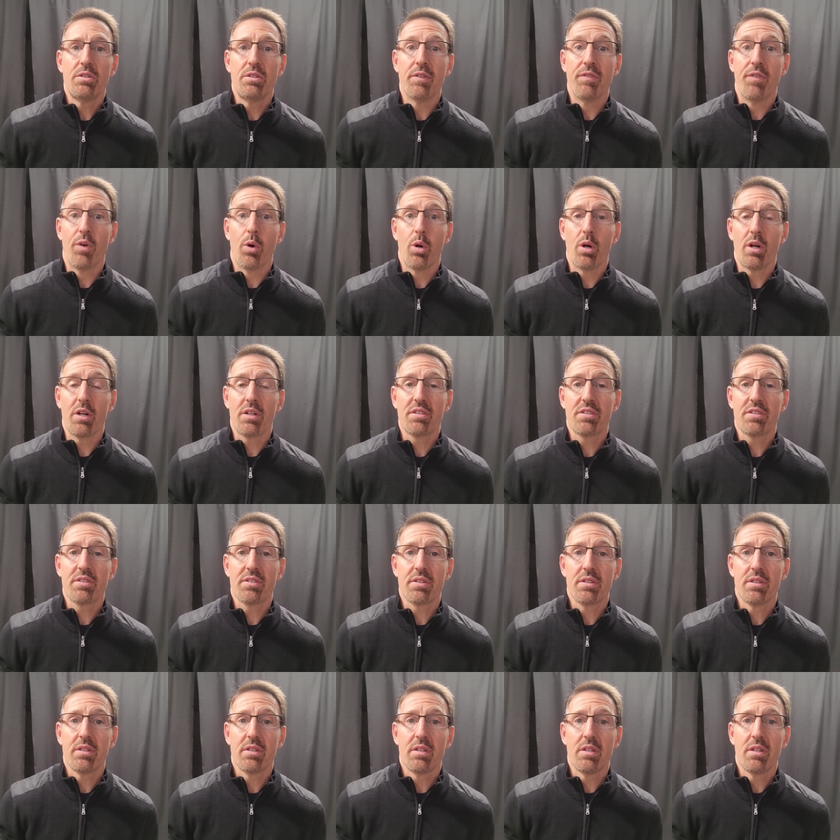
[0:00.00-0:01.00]

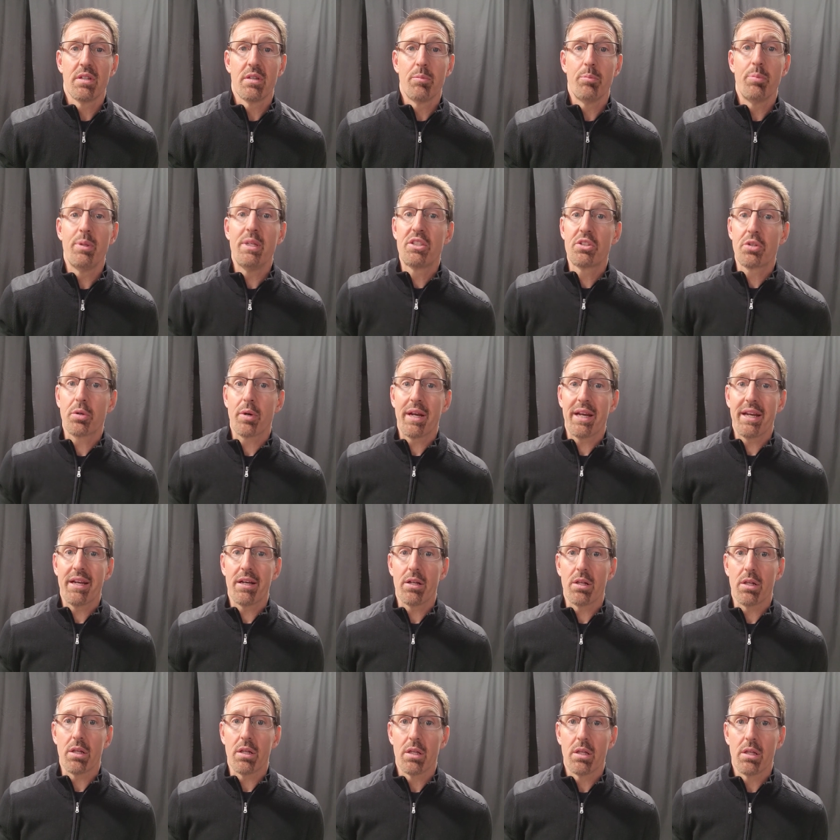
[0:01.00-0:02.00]
divorce,
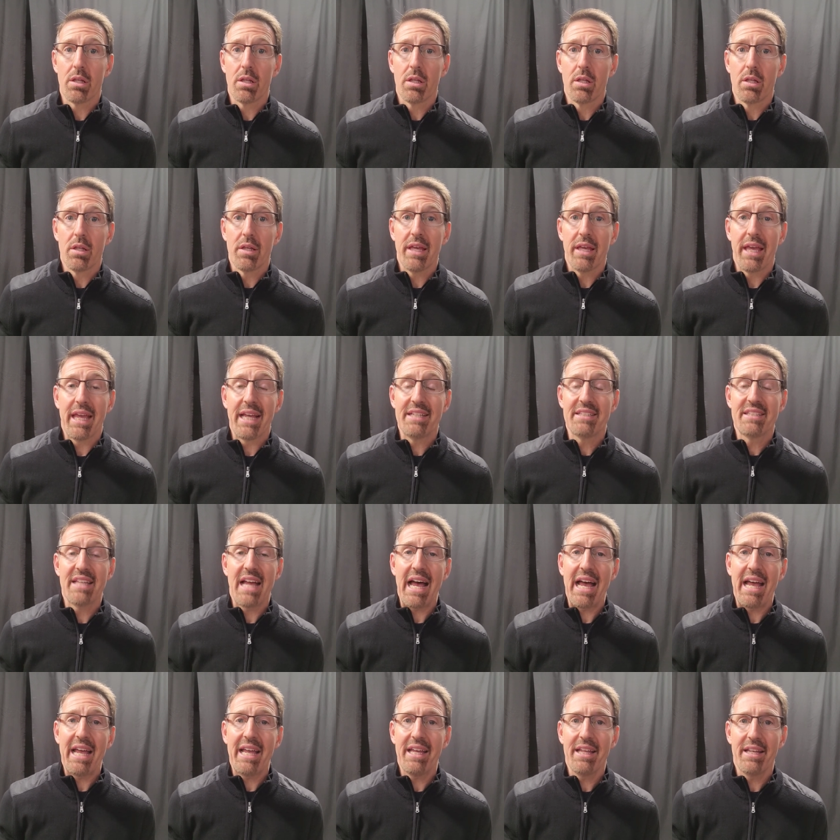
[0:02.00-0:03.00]
betrayal,
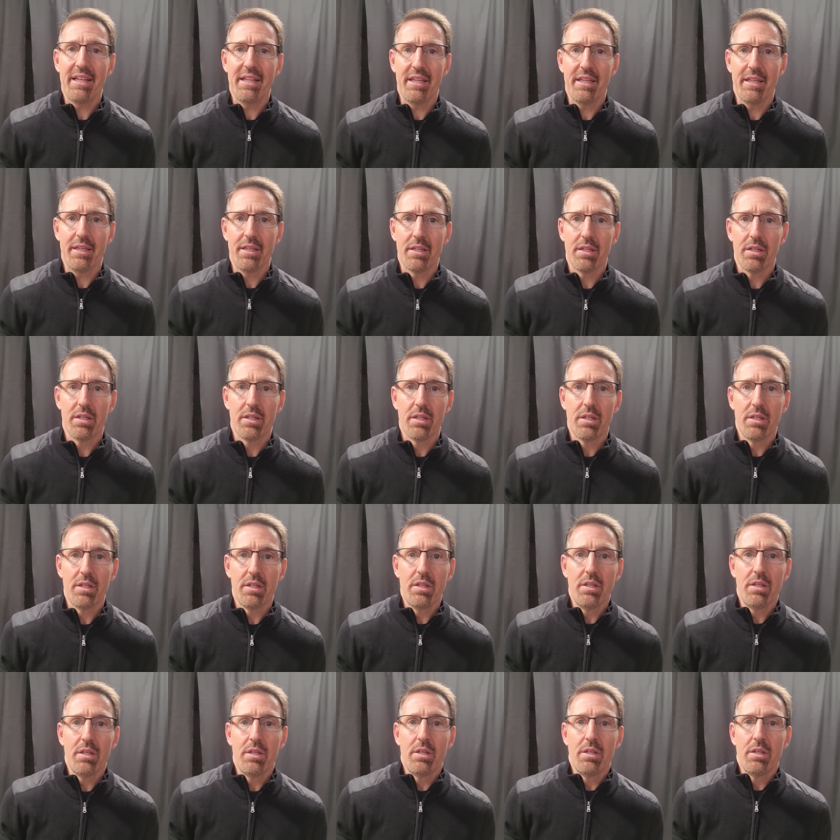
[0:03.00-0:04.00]
anxiety,
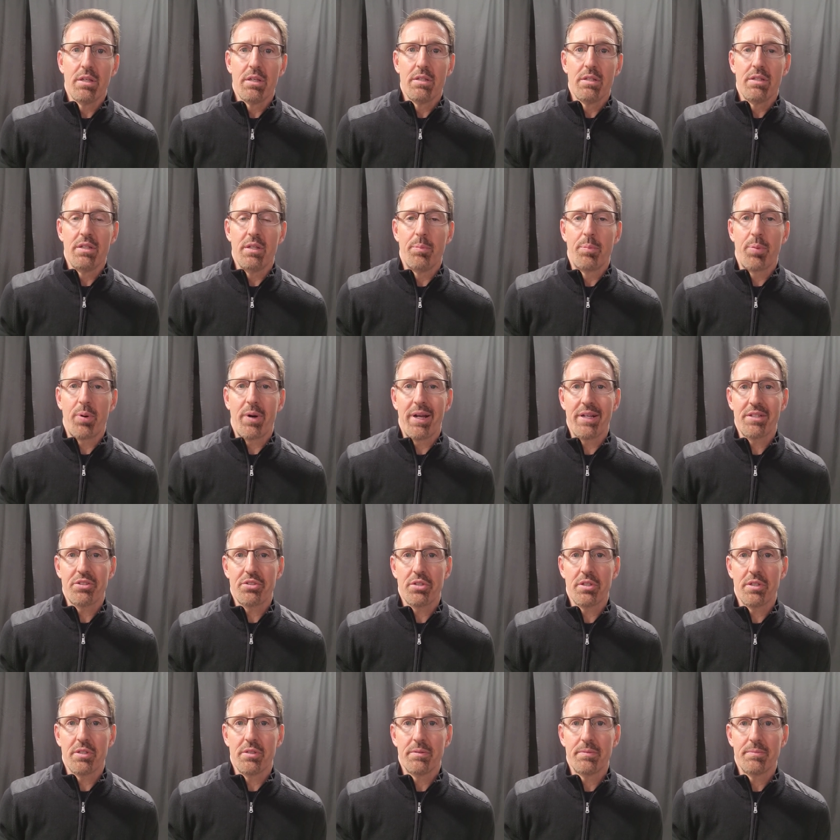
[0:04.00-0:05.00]

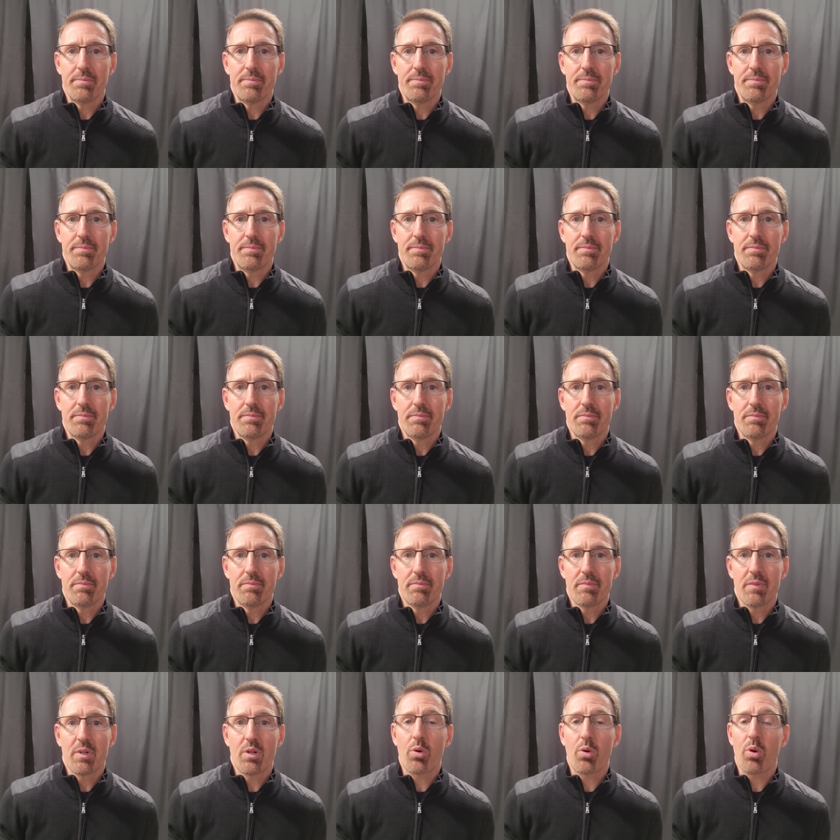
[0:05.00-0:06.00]
depression,
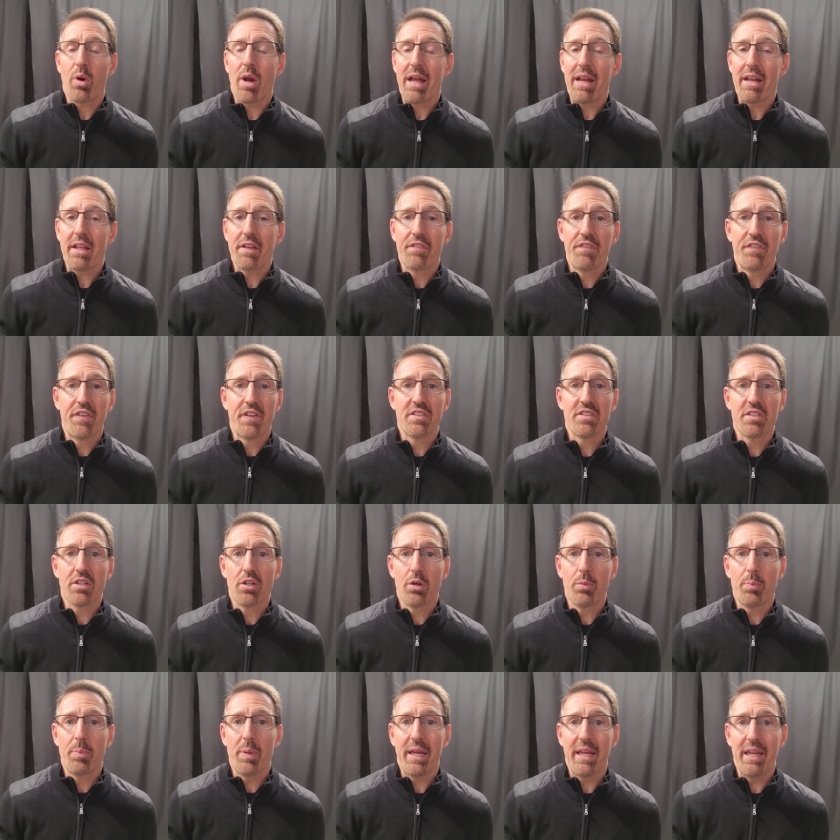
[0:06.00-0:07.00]
chronic
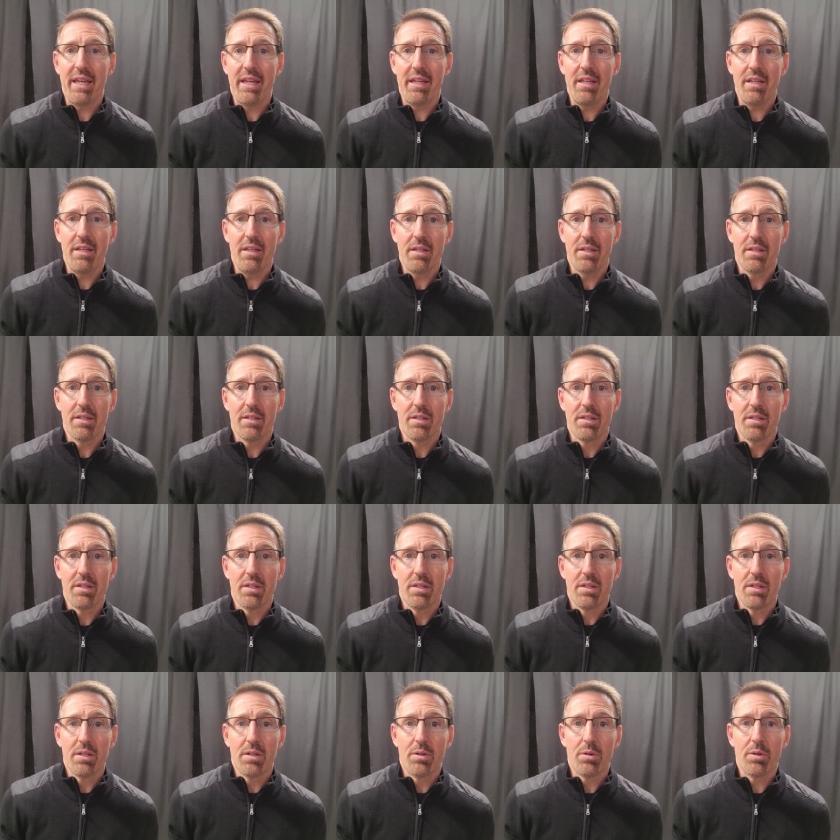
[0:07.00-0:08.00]
physical pain,
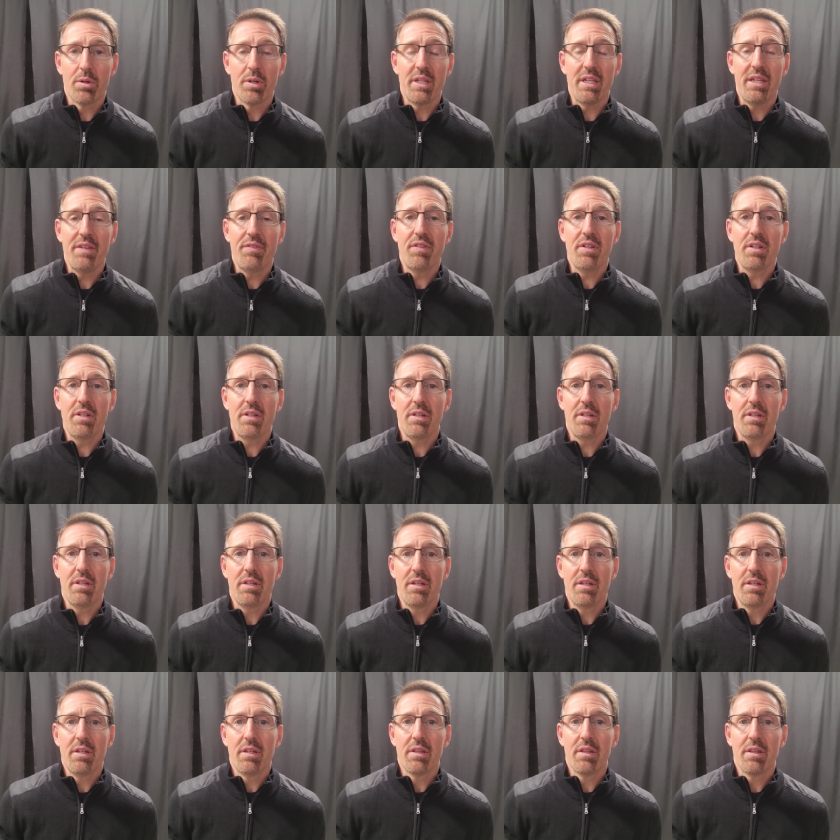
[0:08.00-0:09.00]
or even
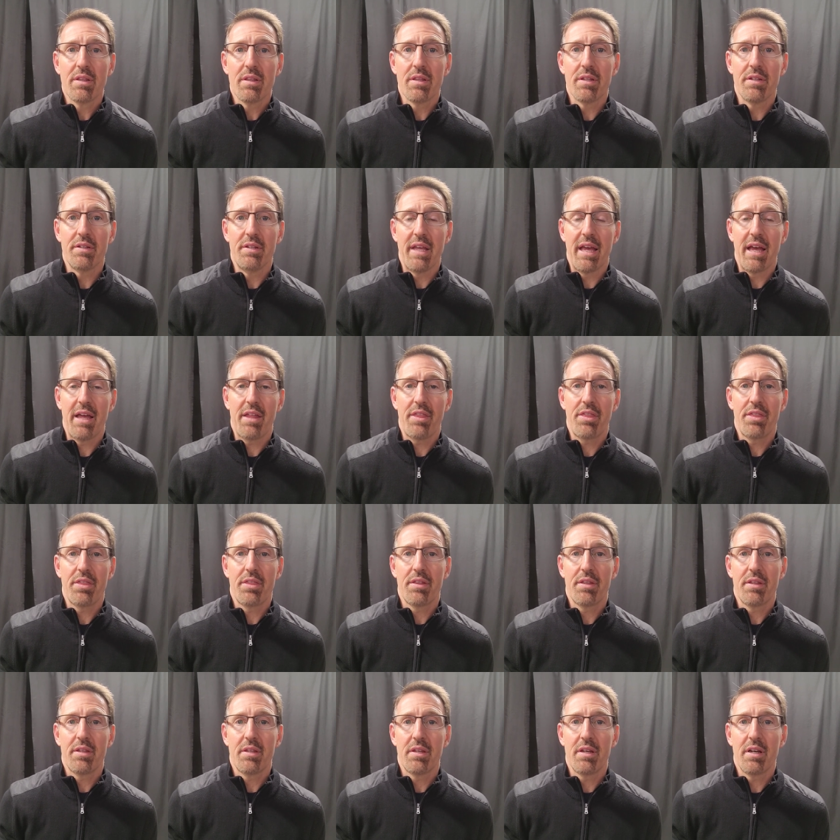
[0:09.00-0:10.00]
the death
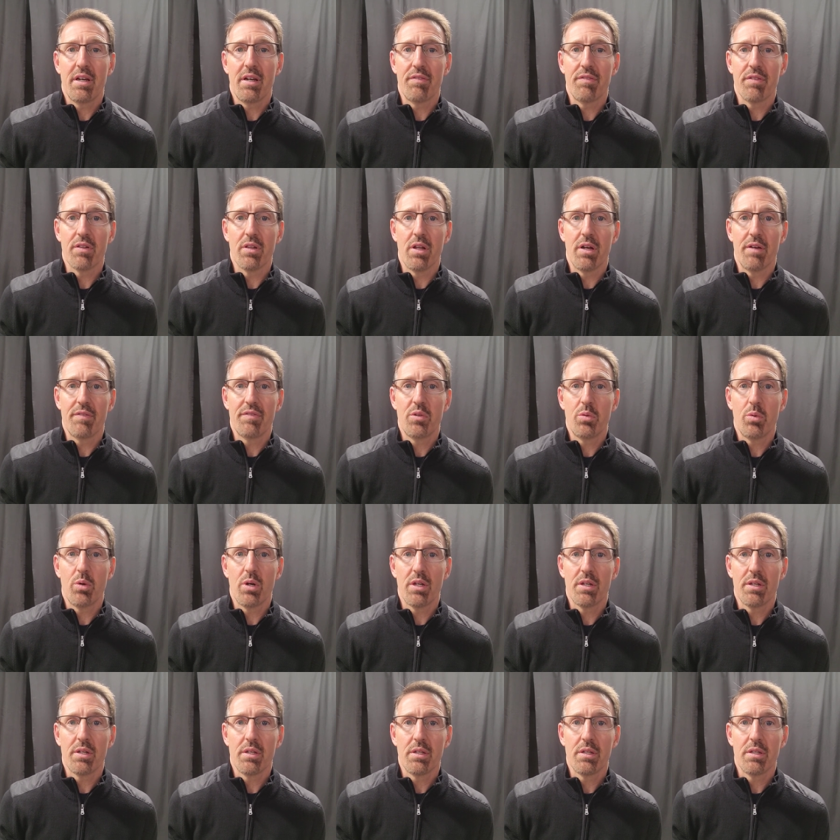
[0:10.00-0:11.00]
of a loved
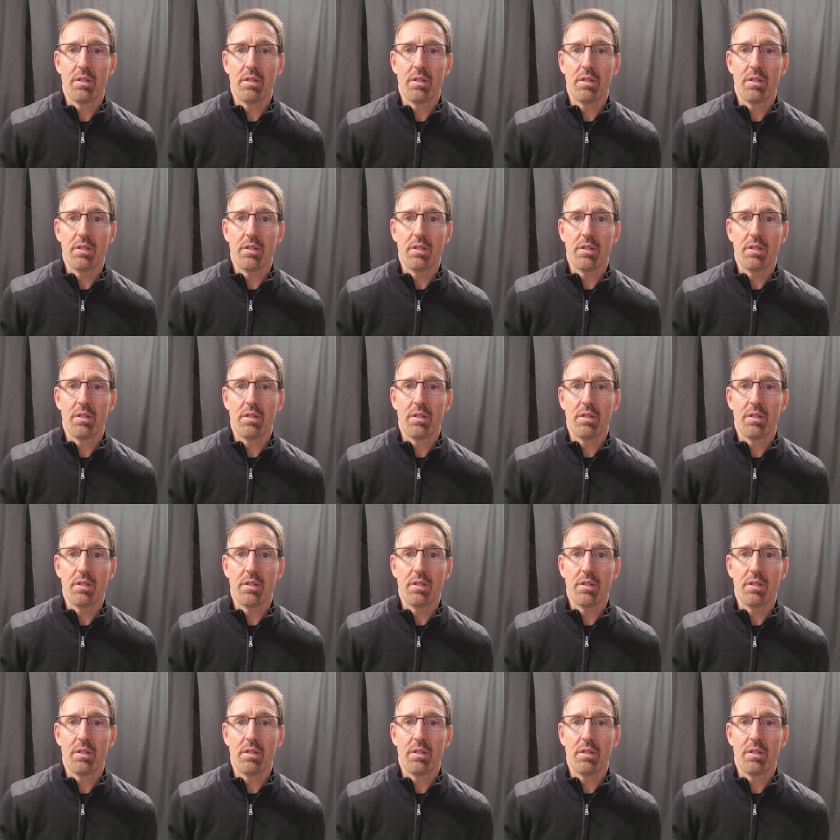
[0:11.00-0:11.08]
one.